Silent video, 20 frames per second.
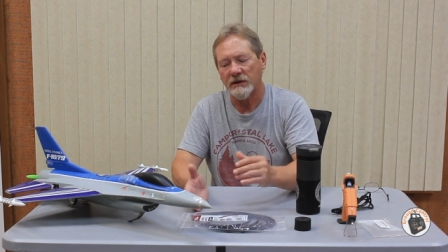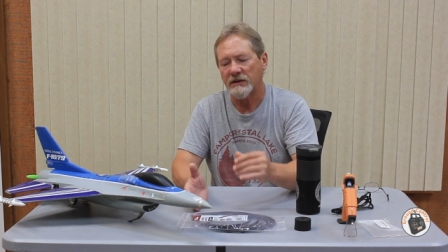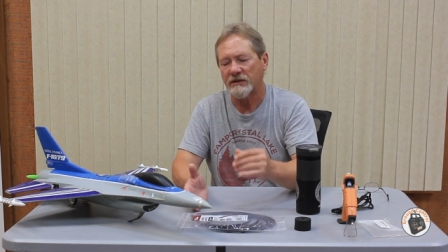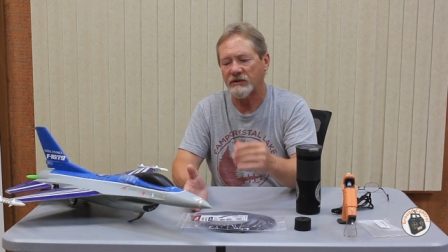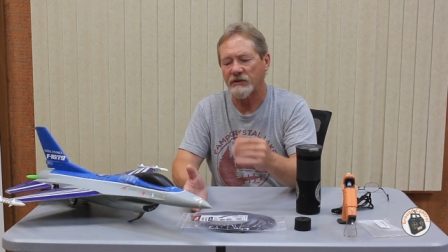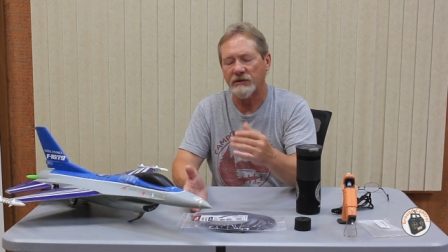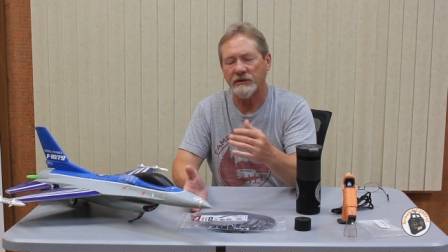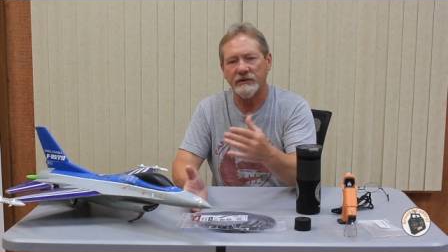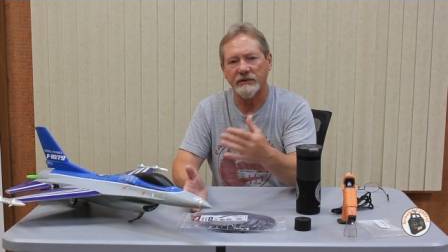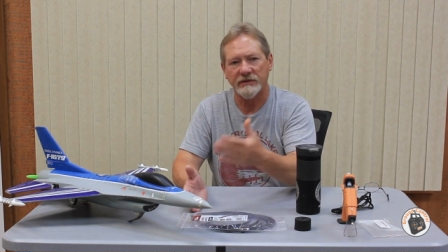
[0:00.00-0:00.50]

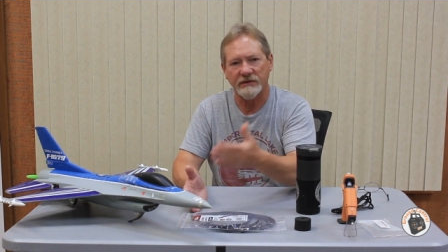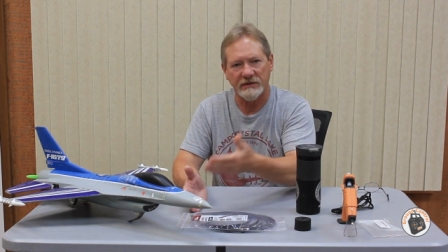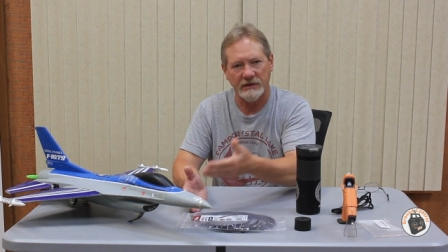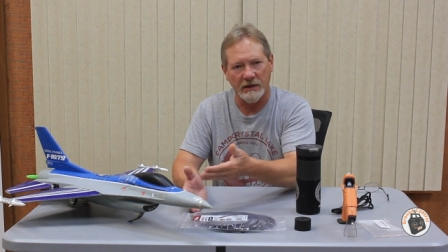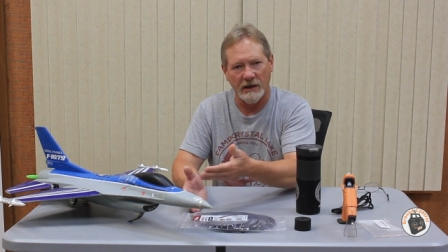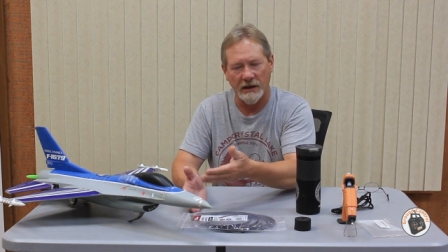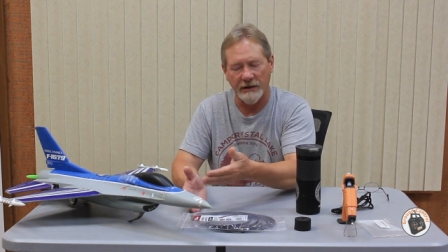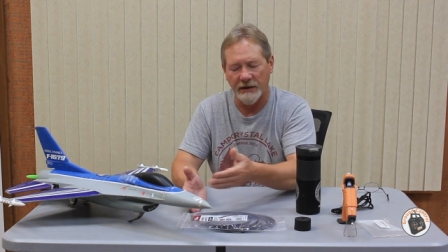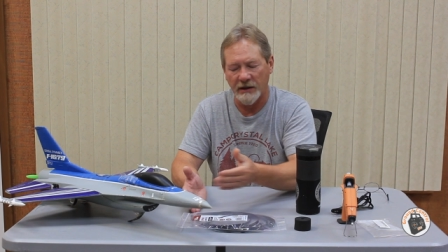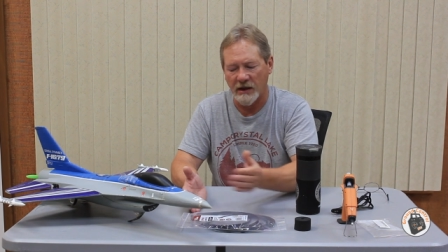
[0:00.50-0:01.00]
to
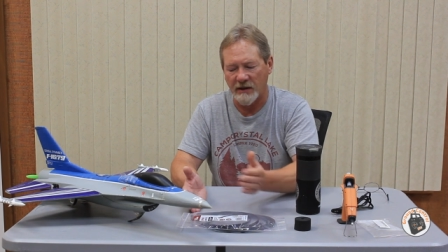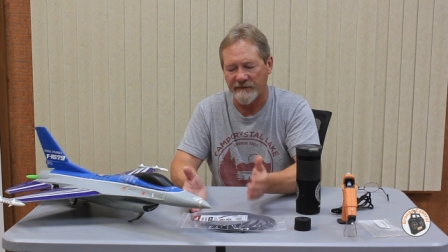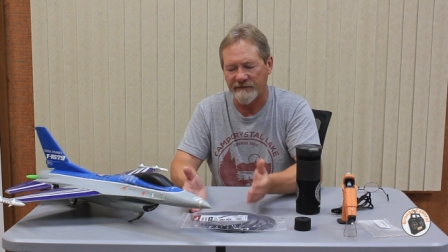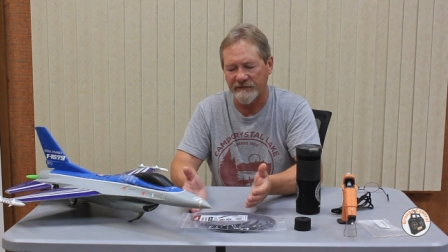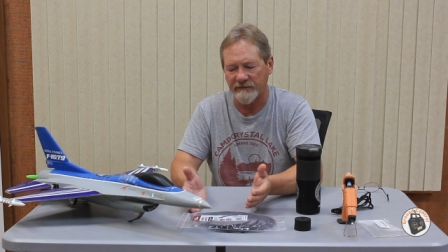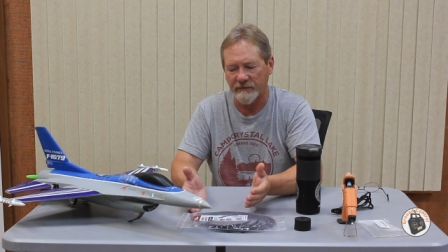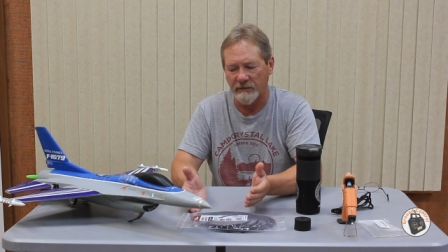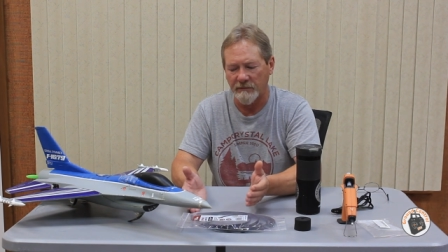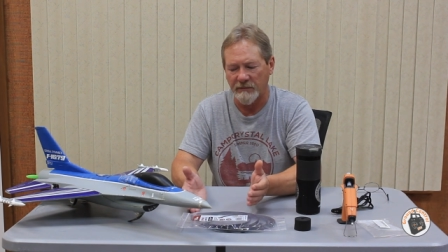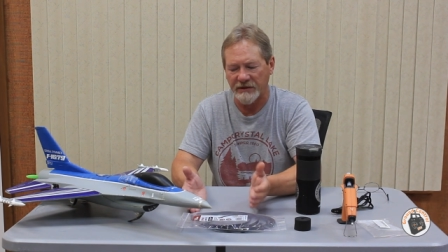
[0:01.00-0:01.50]
enough
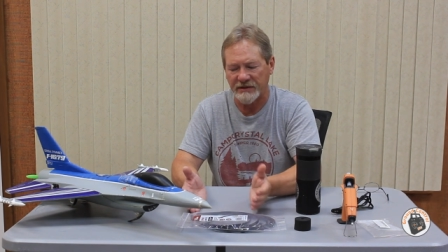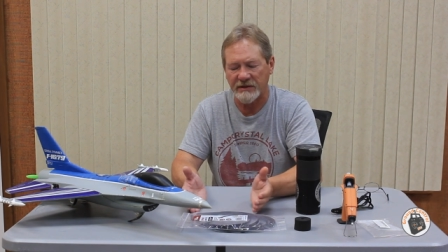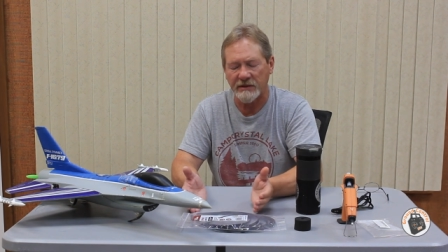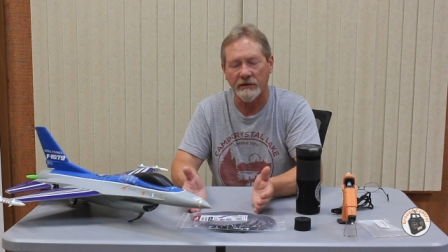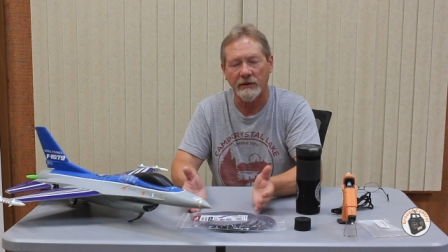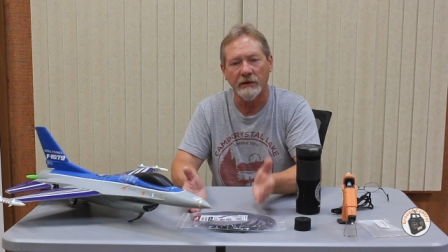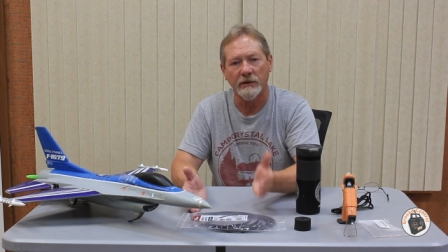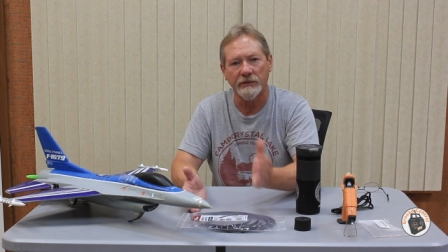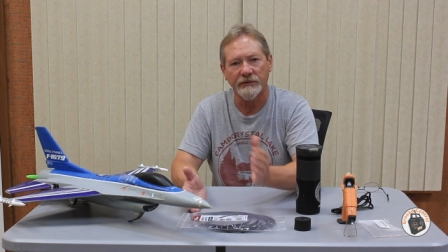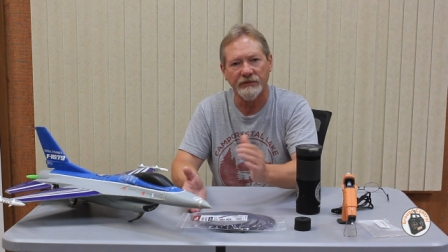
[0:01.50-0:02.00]

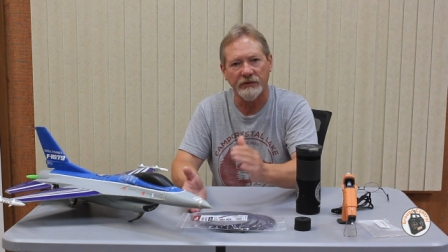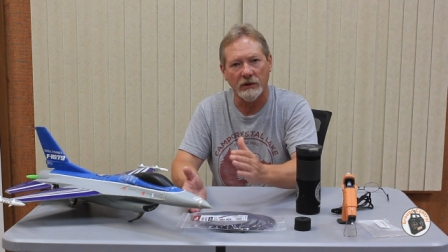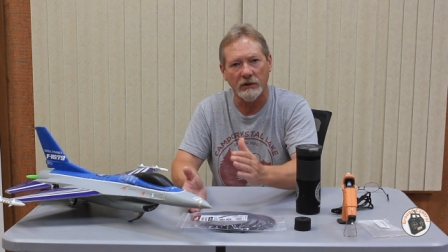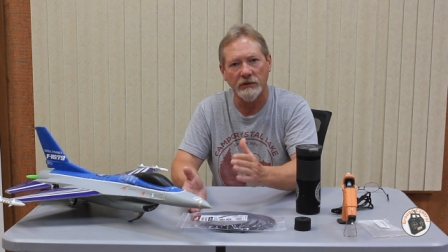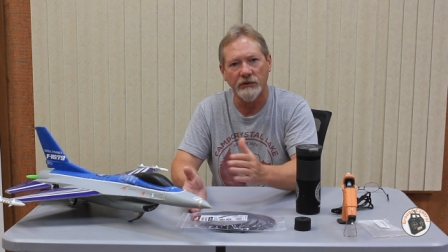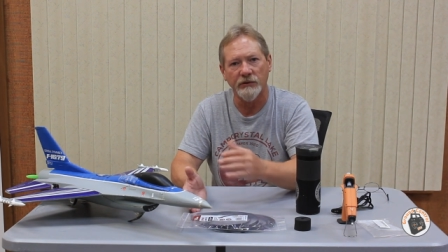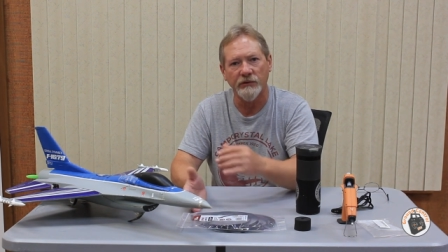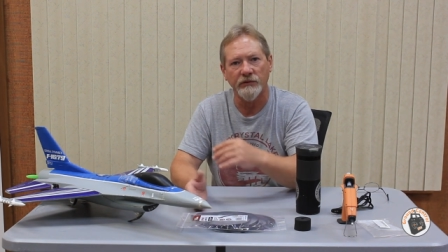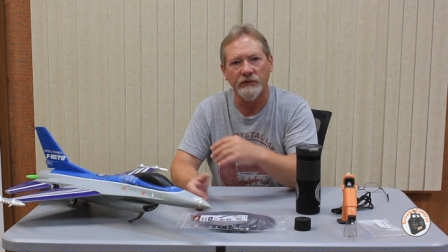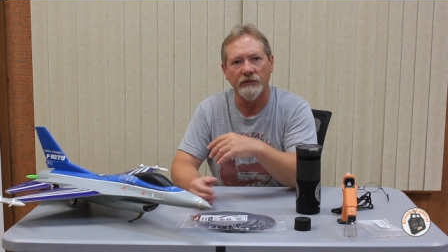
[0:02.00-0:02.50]
material to
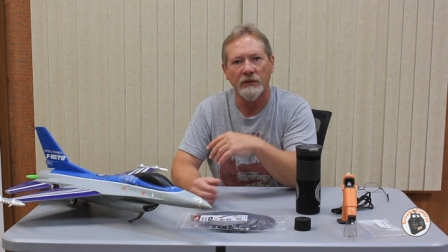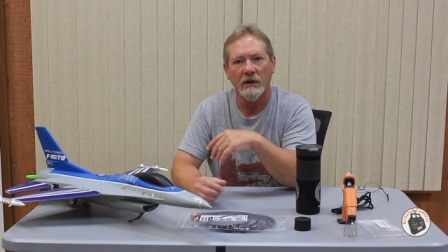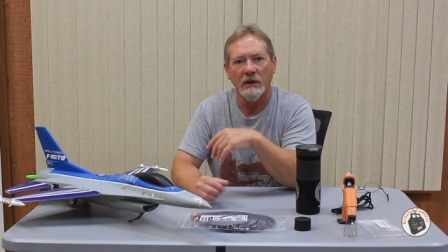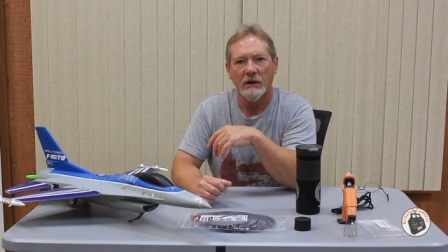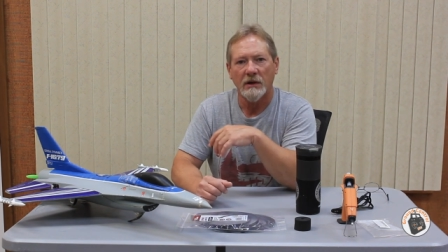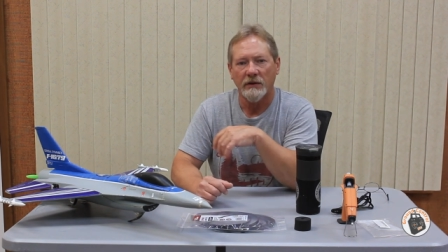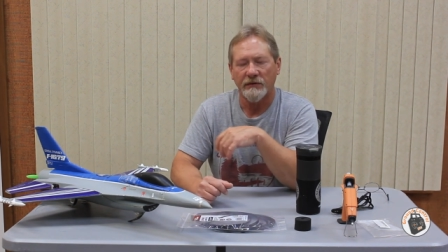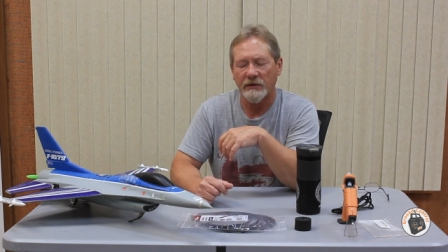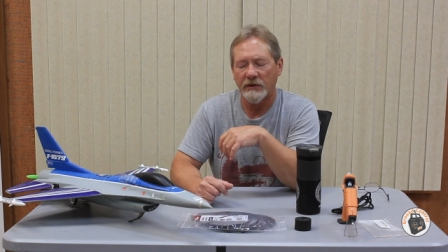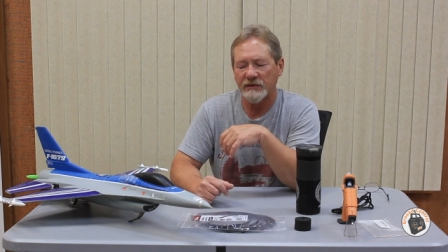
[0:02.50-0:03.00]
glue
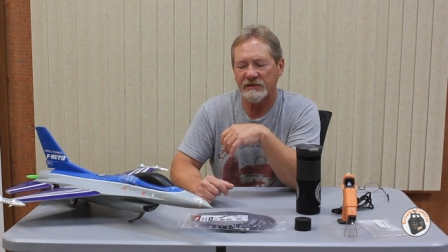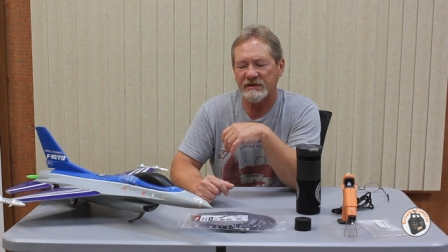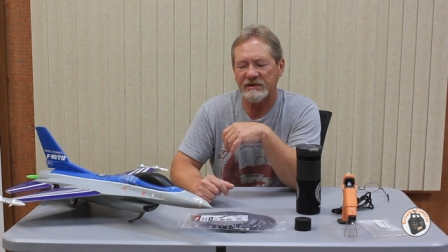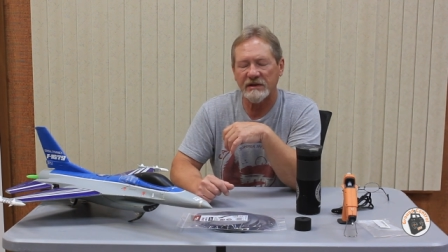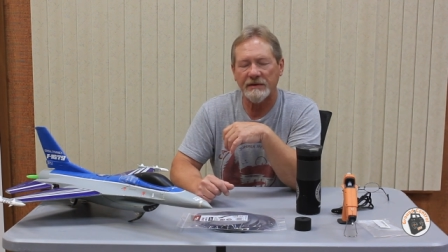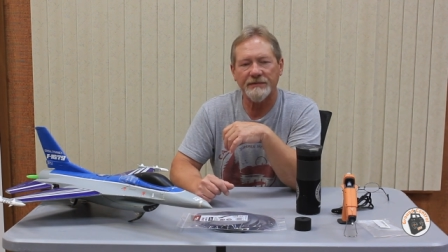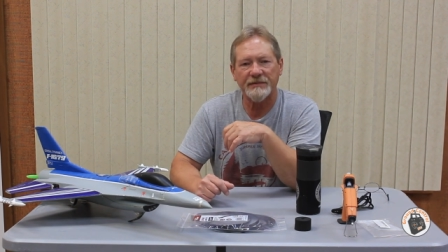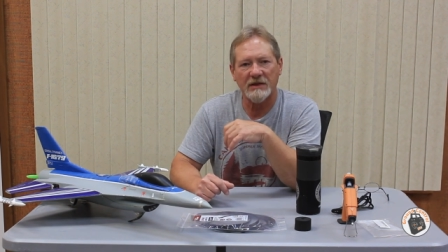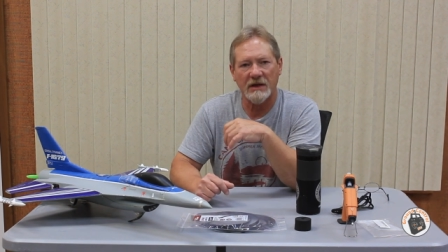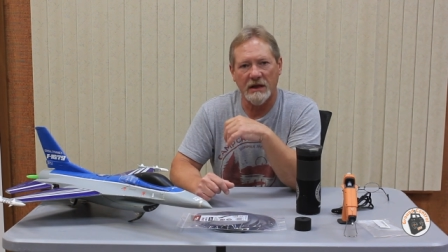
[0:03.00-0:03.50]
those
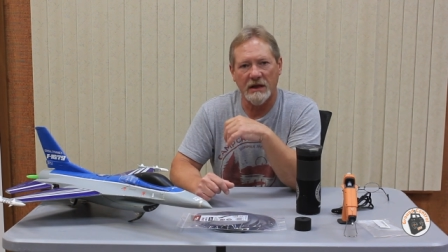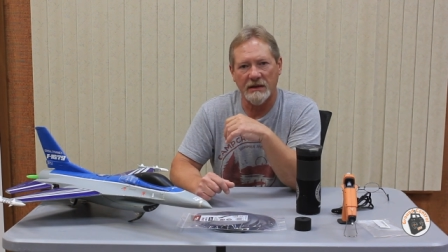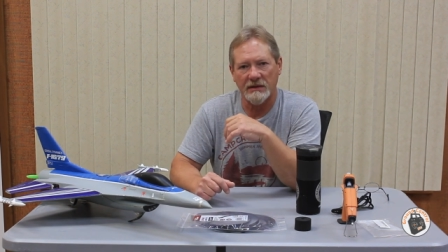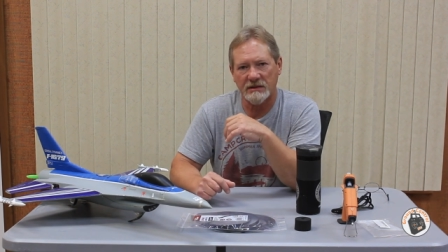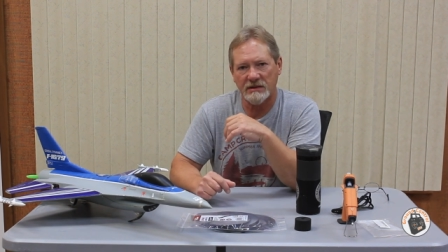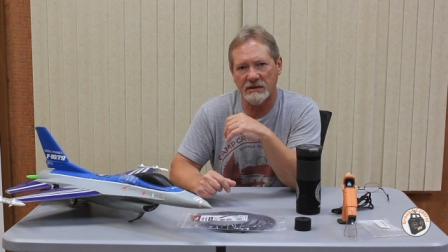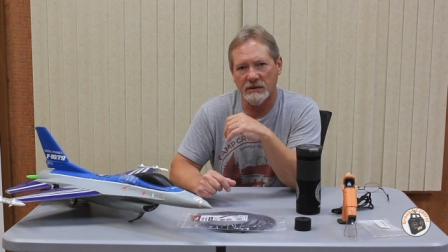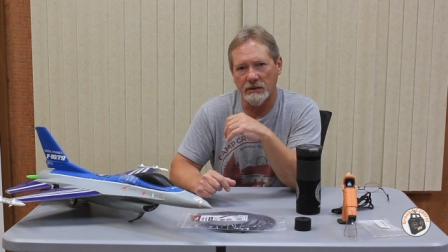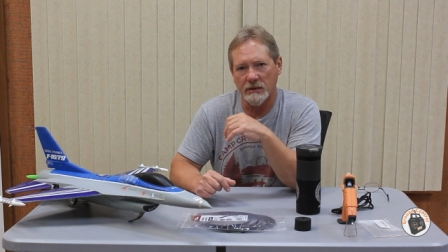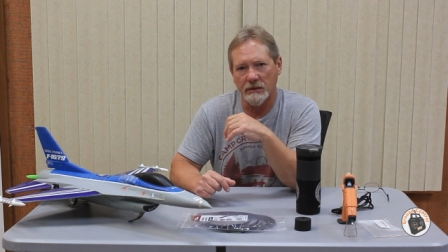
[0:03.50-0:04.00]
zip ties
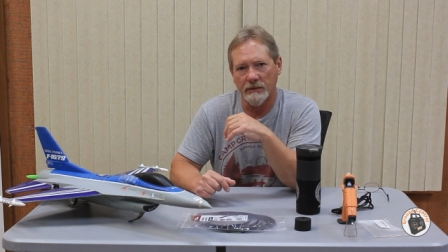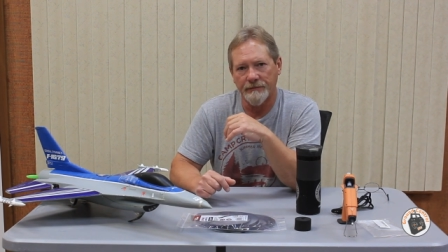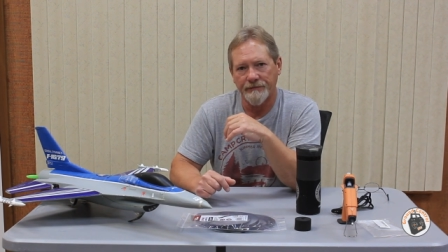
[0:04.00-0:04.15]
to.